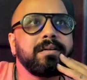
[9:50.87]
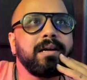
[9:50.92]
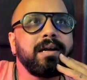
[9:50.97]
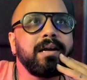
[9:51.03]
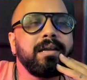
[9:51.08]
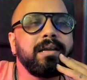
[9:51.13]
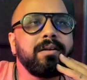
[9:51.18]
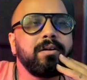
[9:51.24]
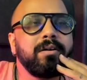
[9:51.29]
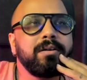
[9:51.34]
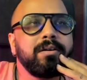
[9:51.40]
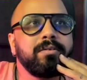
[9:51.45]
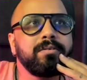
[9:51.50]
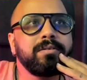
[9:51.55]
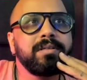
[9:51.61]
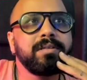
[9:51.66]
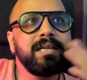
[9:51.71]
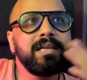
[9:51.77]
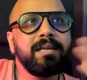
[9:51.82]
I got to
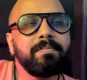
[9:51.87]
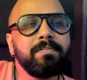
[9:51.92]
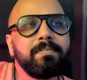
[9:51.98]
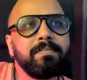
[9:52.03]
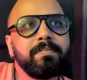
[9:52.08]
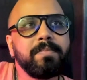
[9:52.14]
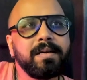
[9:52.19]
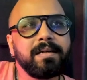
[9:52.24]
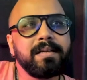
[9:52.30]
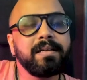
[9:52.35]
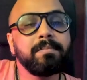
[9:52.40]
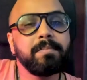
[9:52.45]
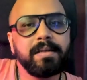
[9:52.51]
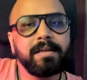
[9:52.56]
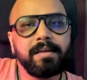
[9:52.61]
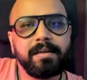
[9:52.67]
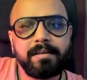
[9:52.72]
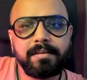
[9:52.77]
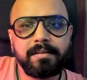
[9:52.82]
sleep, but in
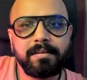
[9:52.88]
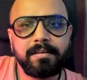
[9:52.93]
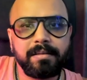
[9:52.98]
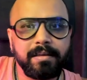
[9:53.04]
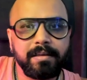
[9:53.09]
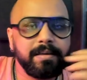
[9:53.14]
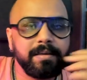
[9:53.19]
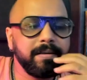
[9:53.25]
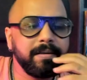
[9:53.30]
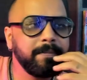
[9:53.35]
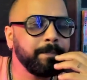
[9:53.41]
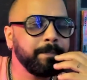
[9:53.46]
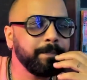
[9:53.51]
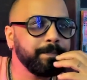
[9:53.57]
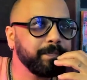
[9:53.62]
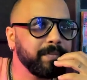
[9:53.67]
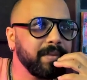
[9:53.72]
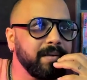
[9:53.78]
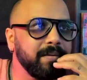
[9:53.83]
minutes again,
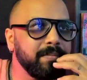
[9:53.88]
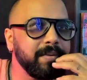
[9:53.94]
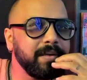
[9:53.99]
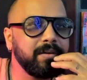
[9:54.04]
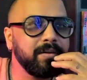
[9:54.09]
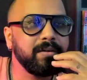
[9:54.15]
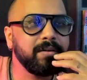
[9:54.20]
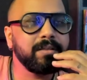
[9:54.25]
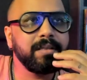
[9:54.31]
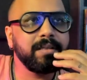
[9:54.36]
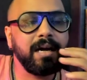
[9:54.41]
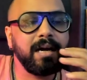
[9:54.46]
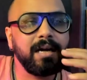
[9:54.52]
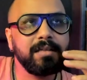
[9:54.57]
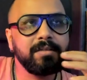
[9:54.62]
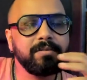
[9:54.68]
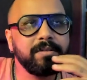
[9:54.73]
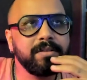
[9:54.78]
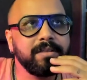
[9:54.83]
because
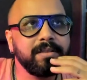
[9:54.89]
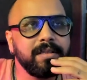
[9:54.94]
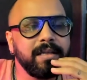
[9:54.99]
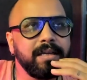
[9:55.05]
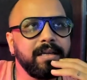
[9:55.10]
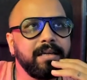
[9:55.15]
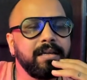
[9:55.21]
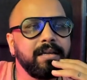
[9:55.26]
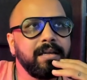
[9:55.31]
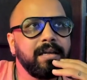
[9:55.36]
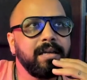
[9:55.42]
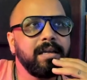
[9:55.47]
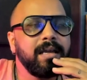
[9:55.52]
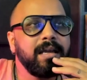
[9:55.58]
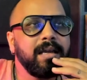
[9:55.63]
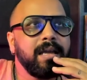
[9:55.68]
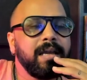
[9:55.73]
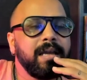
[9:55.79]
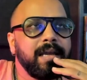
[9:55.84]
Naz was there,
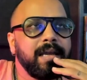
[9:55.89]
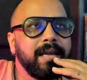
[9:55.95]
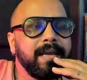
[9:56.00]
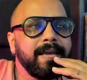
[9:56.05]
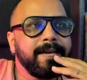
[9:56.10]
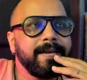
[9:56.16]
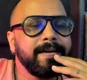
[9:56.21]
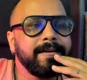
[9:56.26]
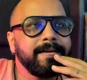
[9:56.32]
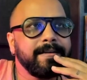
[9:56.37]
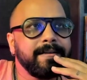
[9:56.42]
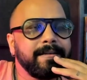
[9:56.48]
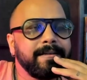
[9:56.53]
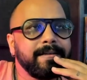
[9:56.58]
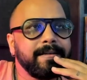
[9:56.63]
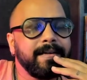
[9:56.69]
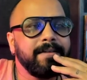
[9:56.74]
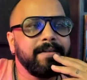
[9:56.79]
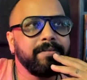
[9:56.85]
And
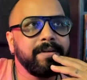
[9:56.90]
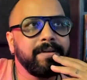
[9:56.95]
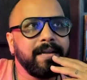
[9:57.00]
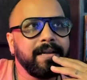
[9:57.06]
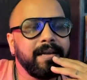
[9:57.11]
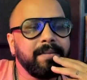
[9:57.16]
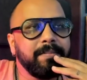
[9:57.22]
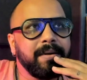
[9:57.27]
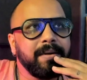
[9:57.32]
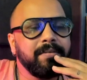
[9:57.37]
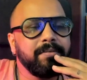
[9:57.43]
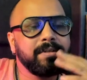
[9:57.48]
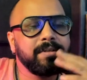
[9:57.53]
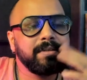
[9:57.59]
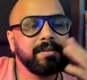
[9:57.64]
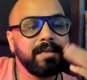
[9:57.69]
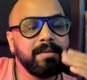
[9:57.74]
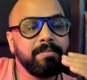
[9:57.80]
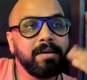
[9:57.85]
every time I would
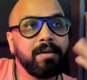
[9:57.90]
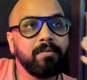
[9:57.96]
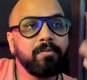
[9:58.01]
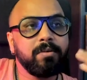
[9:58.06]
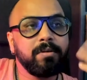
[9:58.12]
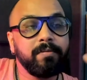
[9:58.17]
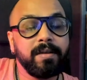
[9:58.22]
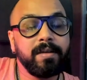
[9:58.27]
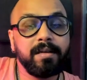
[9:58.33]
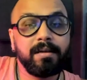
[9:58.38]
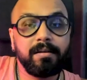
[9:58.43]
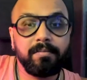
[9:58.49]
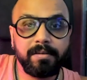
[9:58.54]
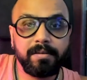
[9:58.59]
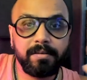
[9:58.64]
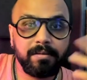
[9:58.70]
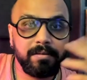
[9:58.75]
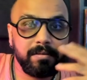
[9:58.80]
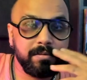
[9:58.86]
sleep, I would wake up
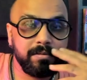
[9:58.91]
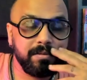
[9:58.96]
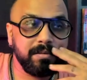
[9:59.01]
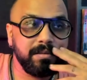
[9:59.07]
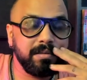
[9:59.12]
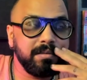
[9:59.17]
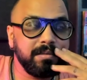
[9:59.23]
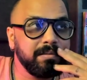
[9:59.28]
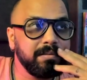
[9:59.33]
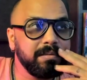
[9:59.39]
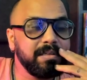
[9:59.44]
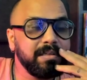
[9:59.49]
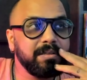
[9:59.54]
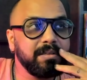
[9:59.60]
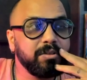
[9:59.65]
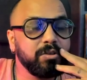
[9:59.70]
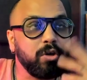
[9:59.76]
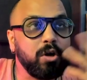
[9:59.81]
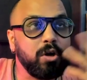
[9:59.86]
with
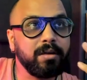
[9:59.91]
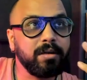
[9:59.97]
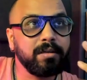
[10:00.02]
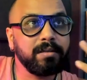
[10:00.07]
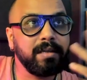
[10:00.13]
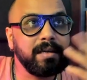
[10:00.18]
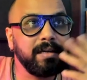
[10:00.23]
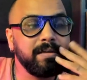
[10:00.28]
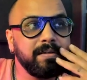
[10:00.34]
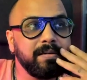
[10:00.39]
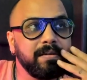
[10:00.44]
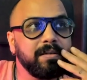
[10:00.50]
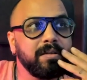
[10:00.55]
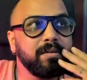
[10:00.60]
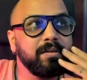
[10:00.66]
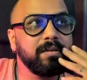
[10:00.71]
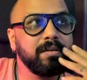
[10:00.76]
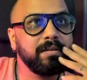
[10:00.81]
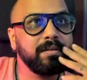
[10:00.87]
a shock that, you
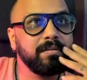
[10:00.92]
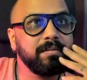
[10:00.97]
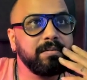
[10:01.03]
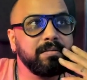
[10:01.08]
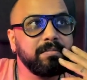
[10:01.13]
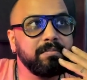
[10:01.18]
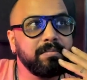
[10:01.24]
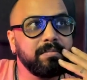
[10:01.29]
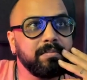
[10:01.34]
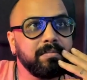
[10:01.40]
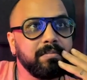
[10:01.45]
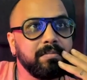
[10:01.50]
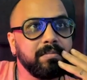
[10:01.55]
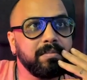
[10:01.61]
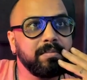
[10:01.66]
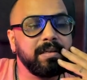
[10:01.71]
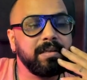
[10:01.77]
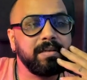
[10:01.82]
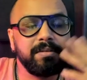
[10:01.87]

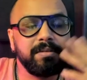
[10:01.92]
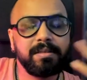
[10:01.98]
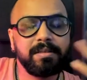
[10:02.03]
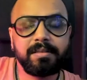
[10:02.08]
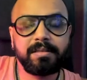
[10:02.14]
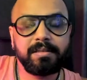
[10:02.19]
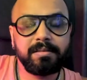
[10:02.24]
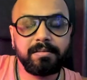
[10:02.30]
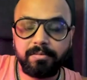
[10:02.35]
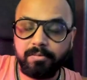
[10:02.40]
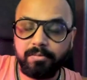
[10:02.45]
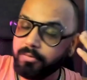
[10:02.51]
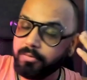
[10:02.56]
know, I was just too